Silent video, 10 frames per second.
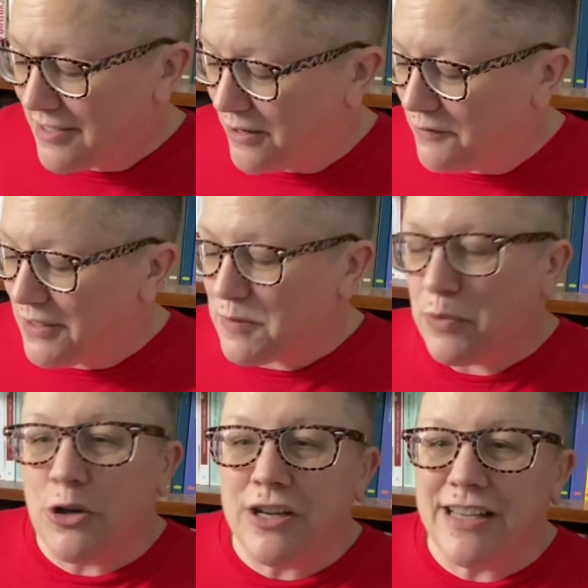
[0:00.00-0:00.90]
of this
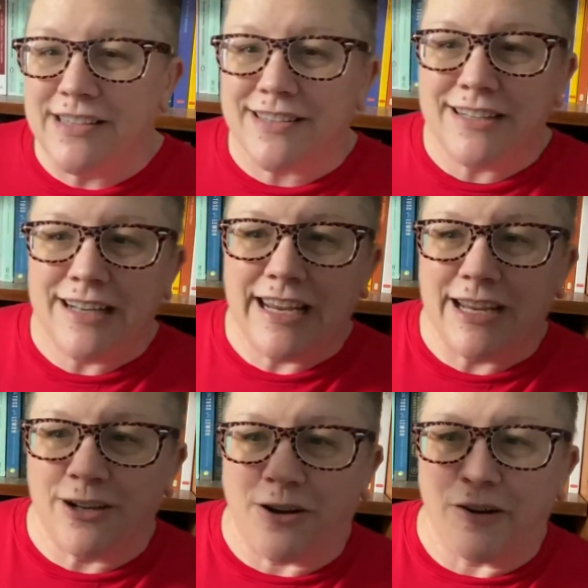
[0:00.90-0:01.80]
book is the
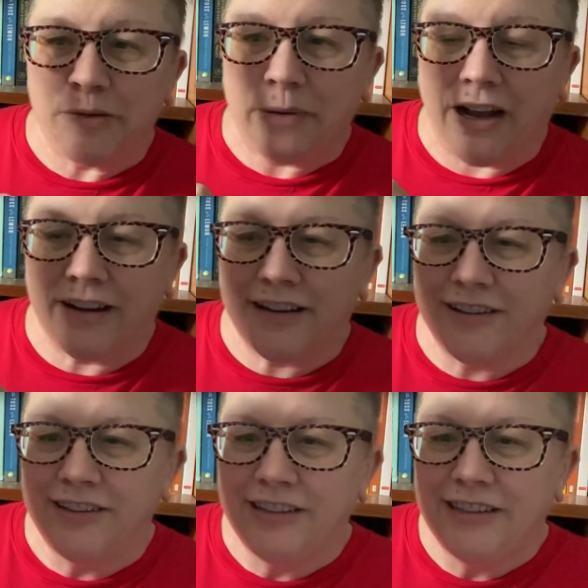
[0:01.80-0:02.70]
Naked Hardback.
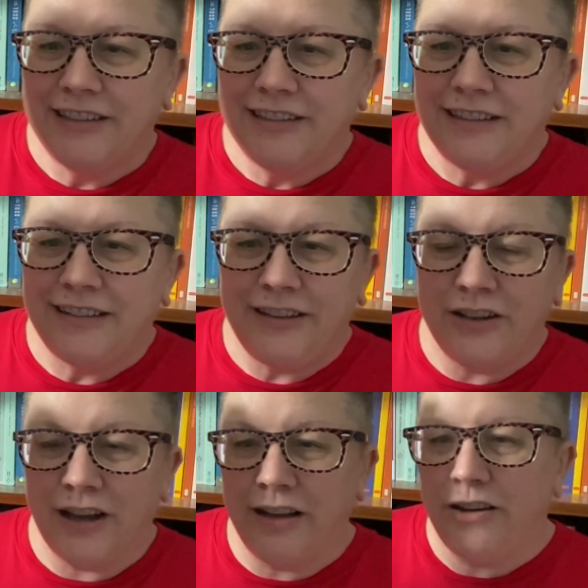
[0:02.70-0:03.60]

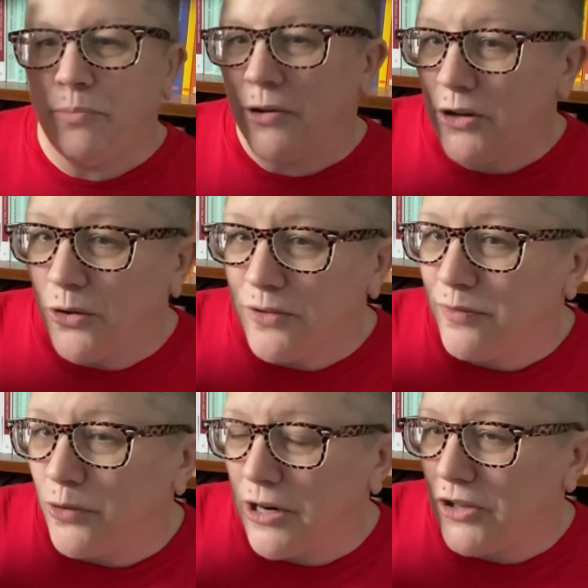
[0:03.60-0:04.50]
You put gold
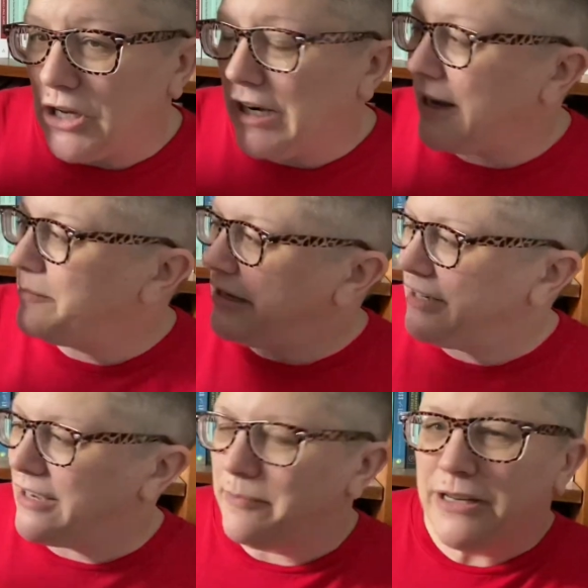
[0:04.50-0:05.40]
foil on it, I'm
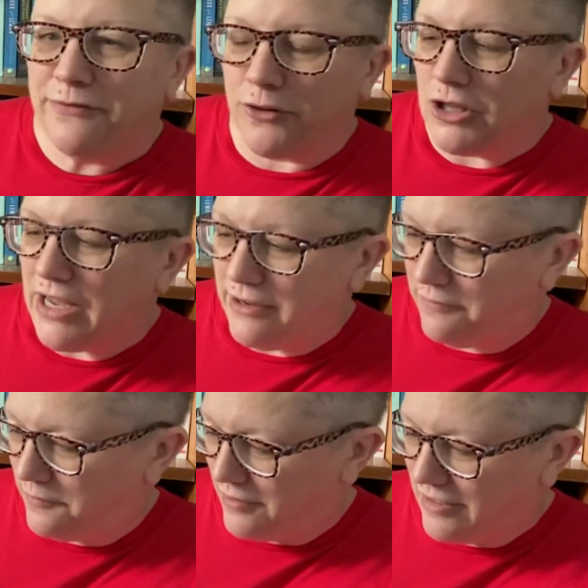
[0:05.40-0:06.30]
in. I'm in for
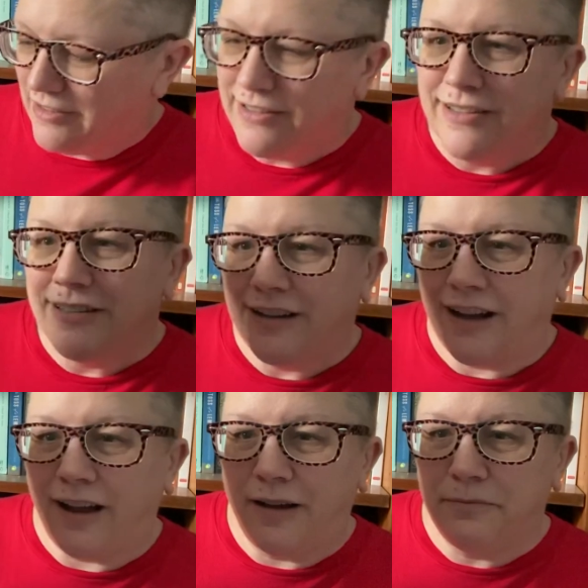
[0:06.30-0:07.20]
life.
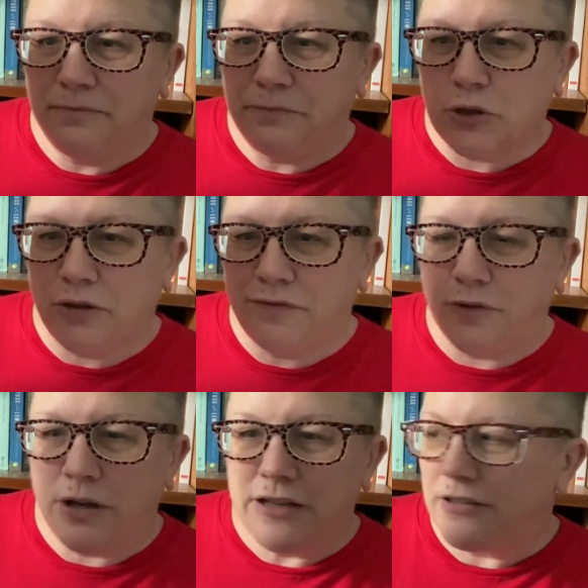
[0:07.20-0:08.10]
Gold
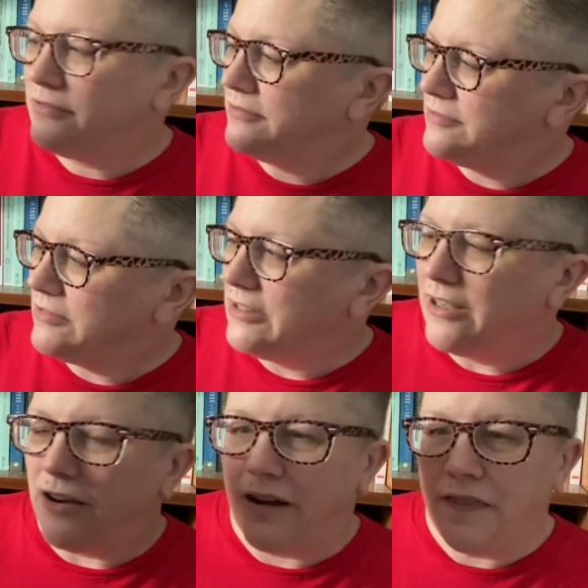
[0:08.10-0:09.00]
foil
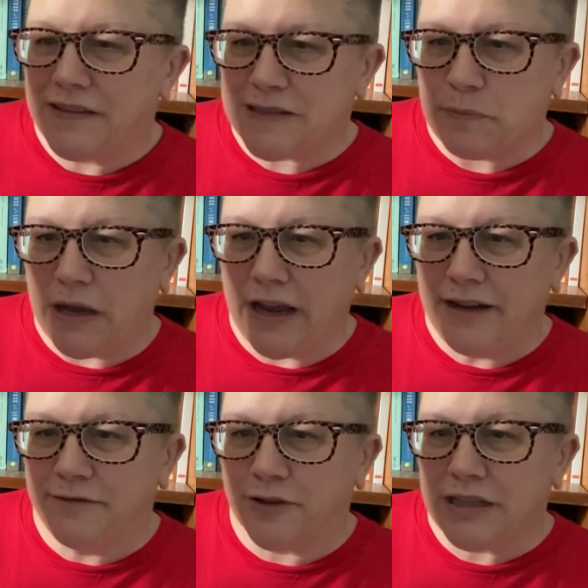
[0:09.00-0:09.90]
on the
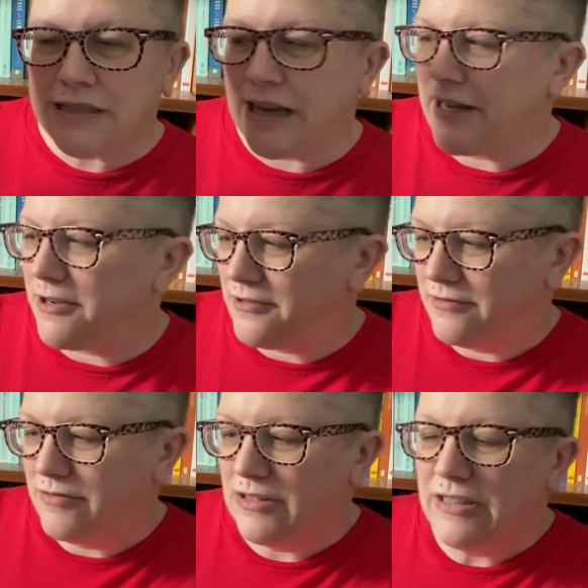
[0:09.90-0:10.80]
spine for the
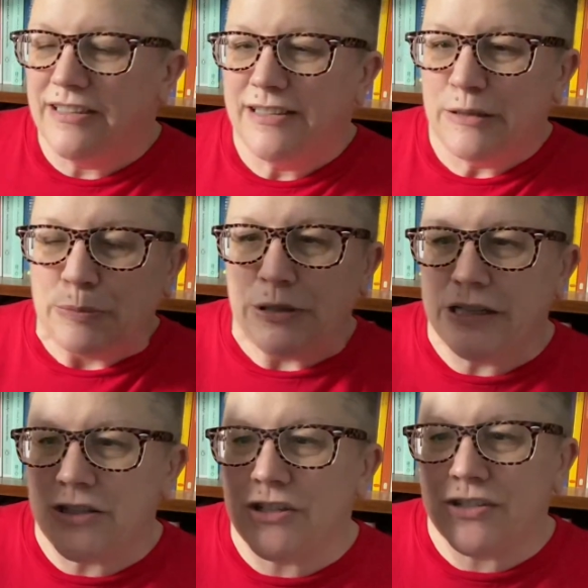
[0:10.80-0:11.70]
title. But
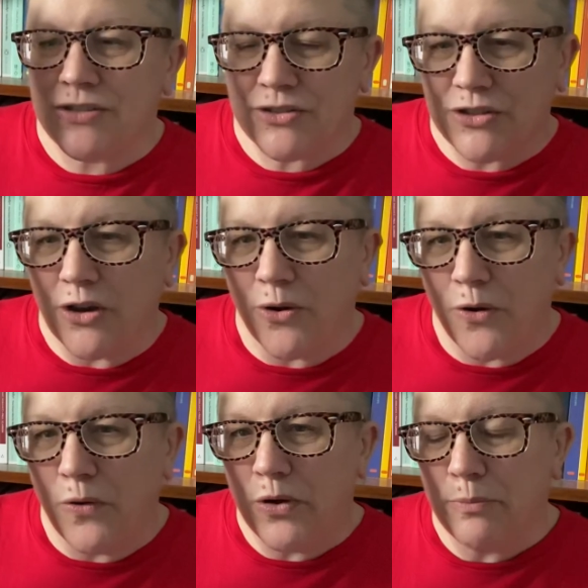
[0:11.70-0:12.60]
it's just
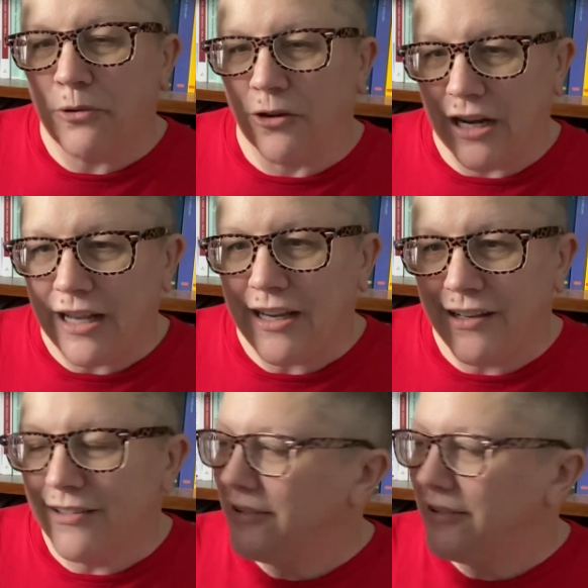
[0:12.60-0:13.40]
so pretty.